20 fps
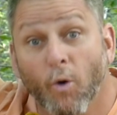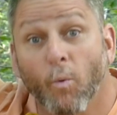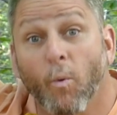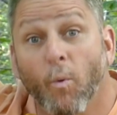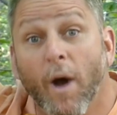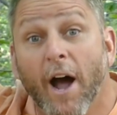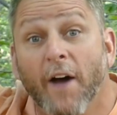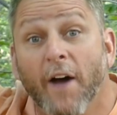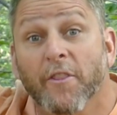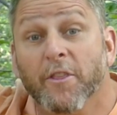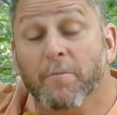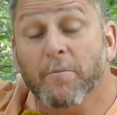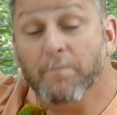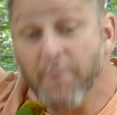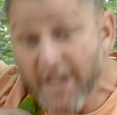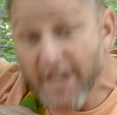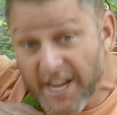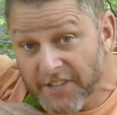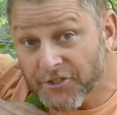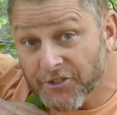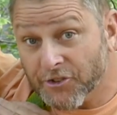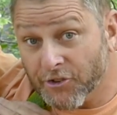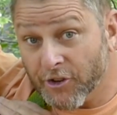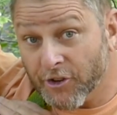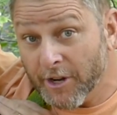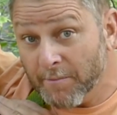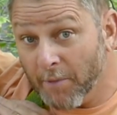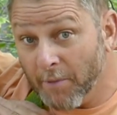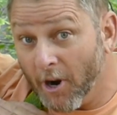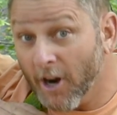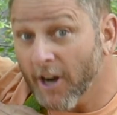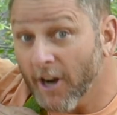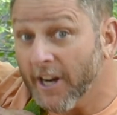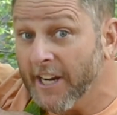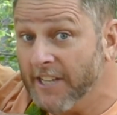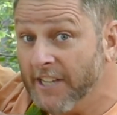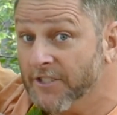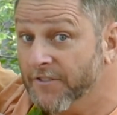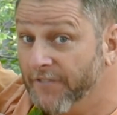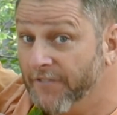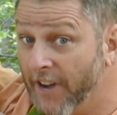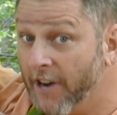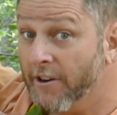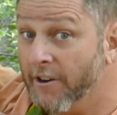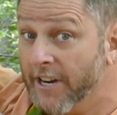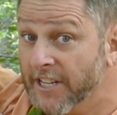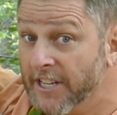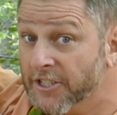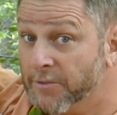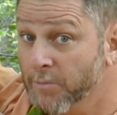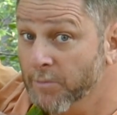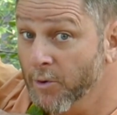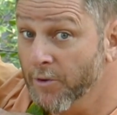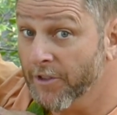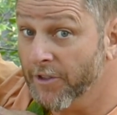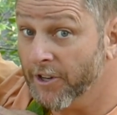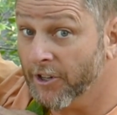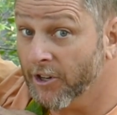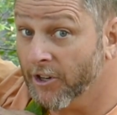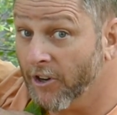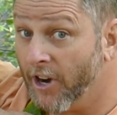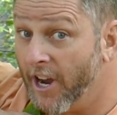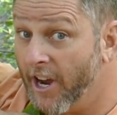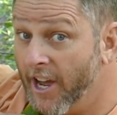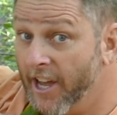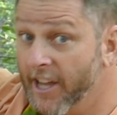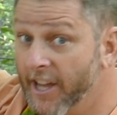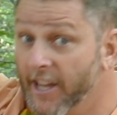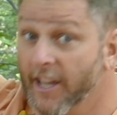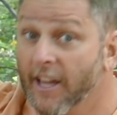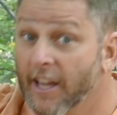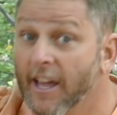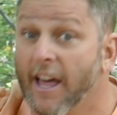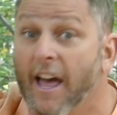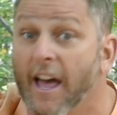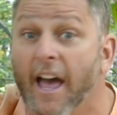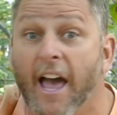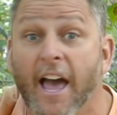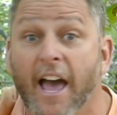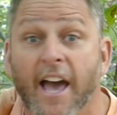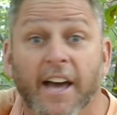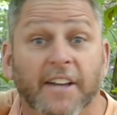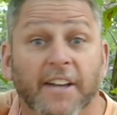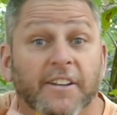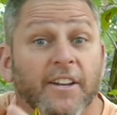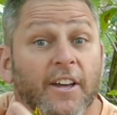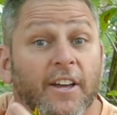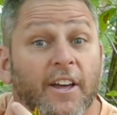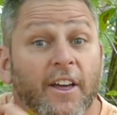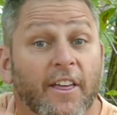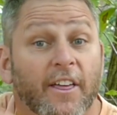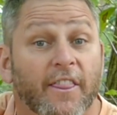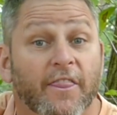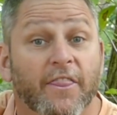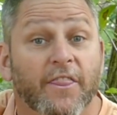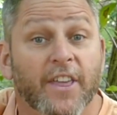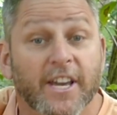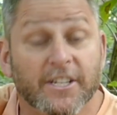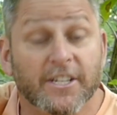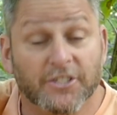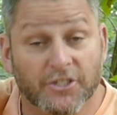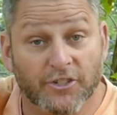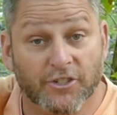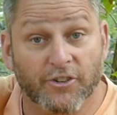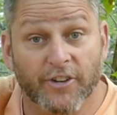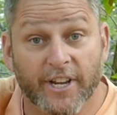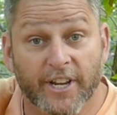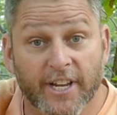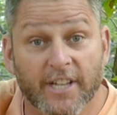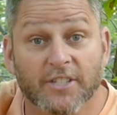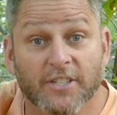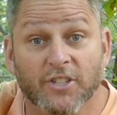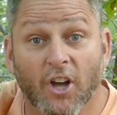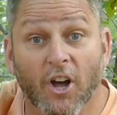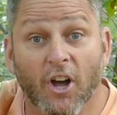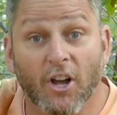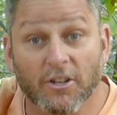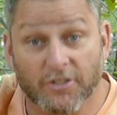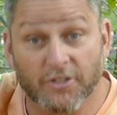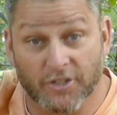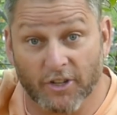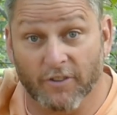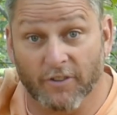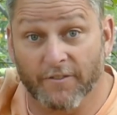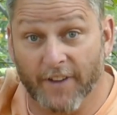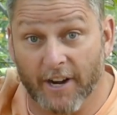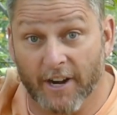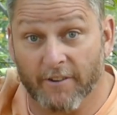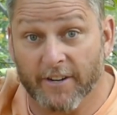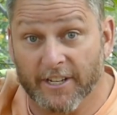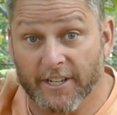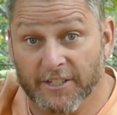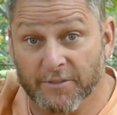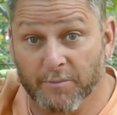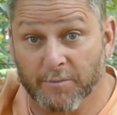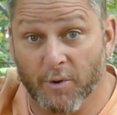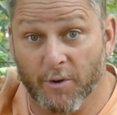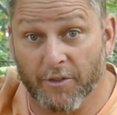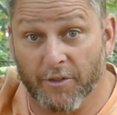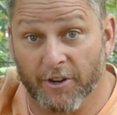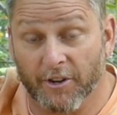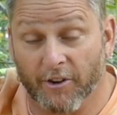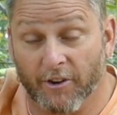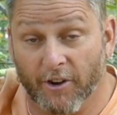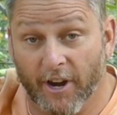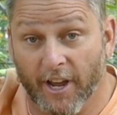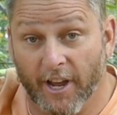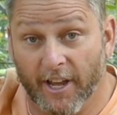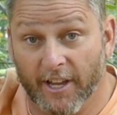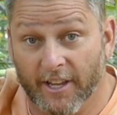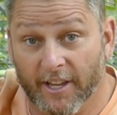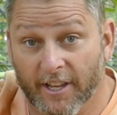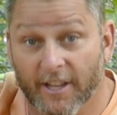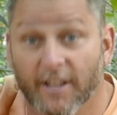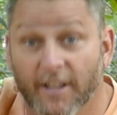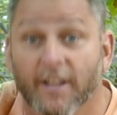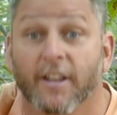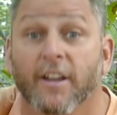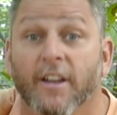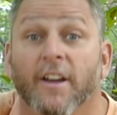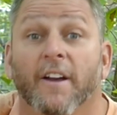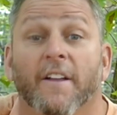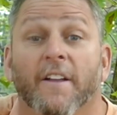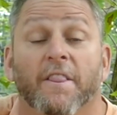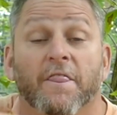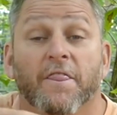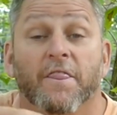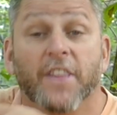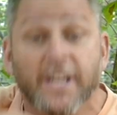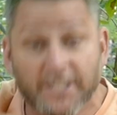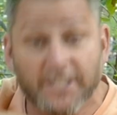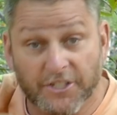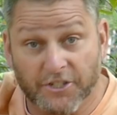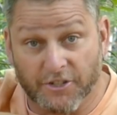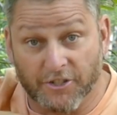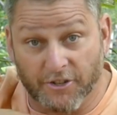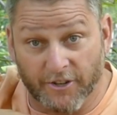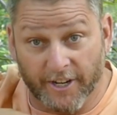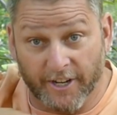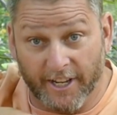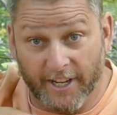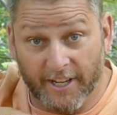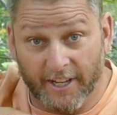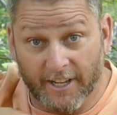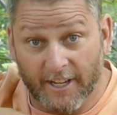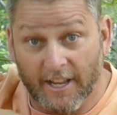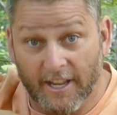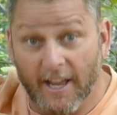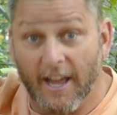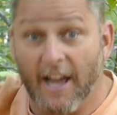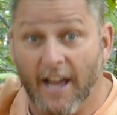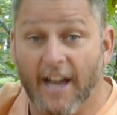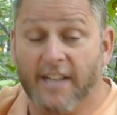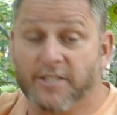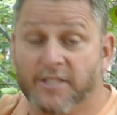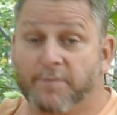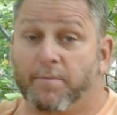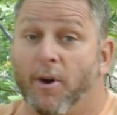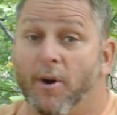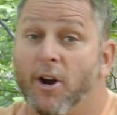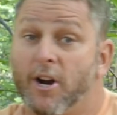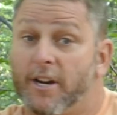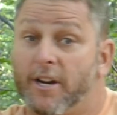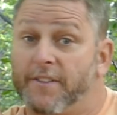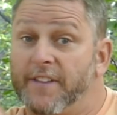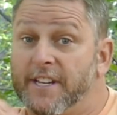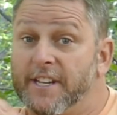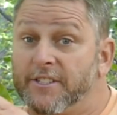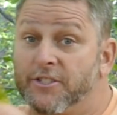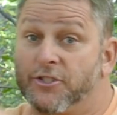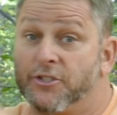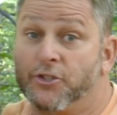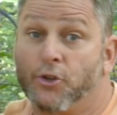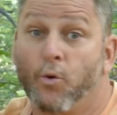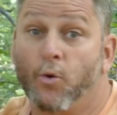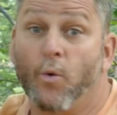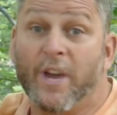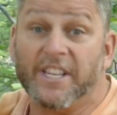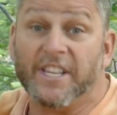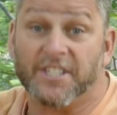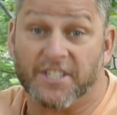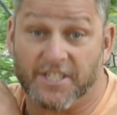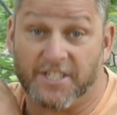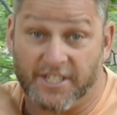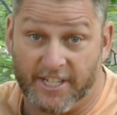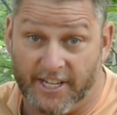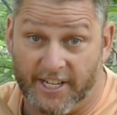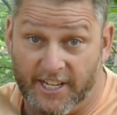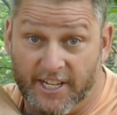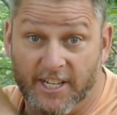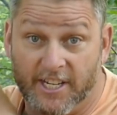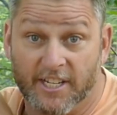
while the beech tree bark is very smooth and gray, and this tree is also very smooth and gray, this tree has bark that's twisty,